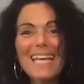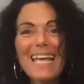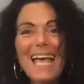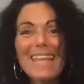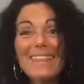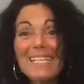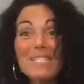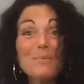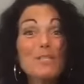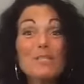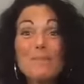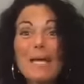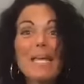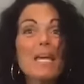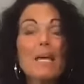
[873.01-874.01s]
And this was
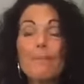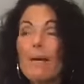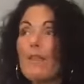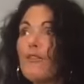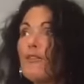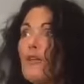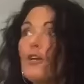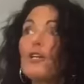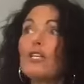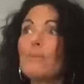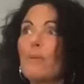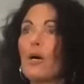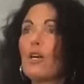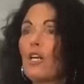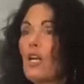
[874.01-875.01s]
my third
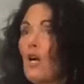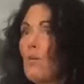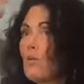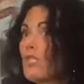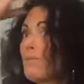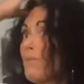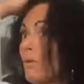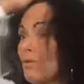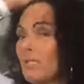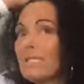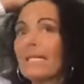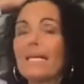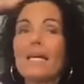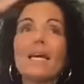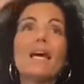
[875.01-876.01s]
book was
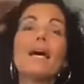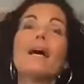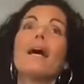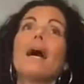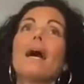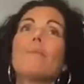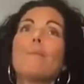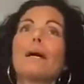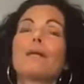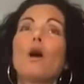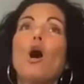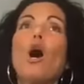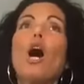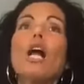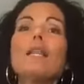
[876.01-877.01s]
mostly about
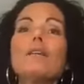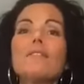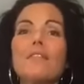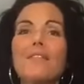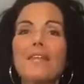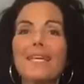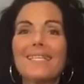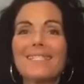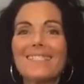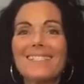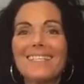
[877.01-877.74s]
all of the things